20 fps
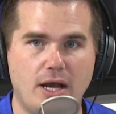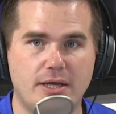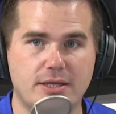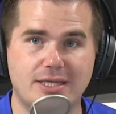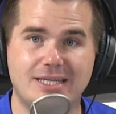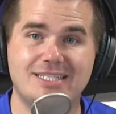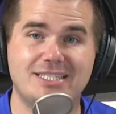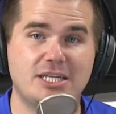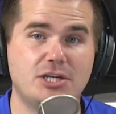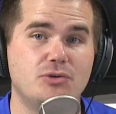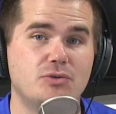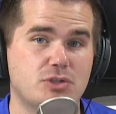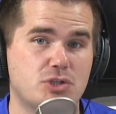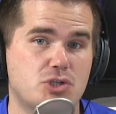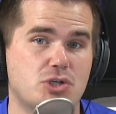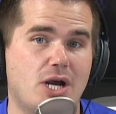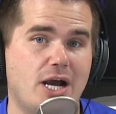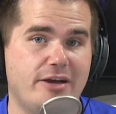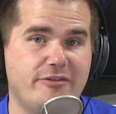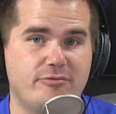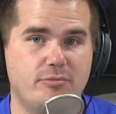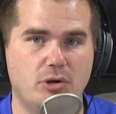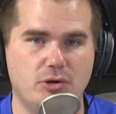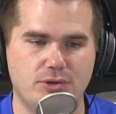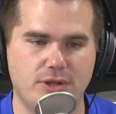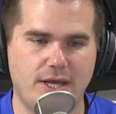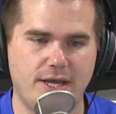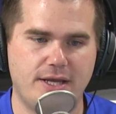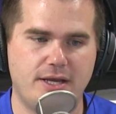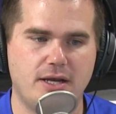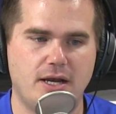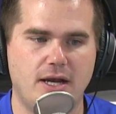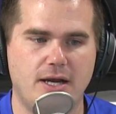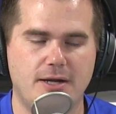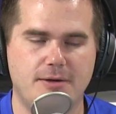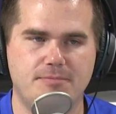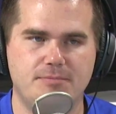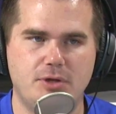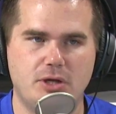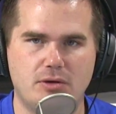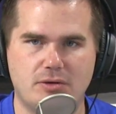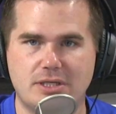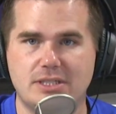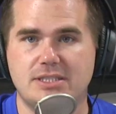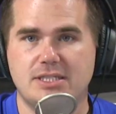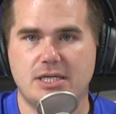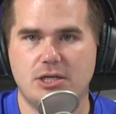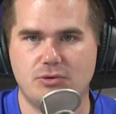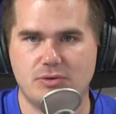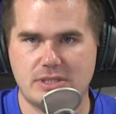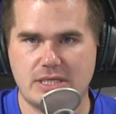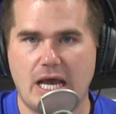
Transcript: continuous drive mode, like continuous